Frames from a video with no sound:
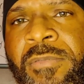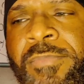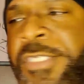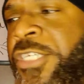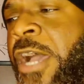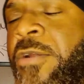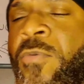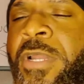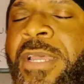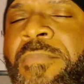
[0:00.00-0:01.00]
But y'all don't
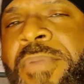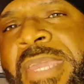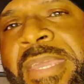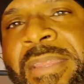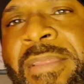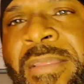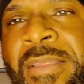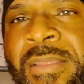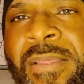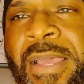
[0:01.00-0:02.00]
want to compete.
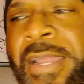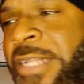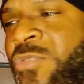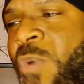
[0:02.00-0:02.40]
And that's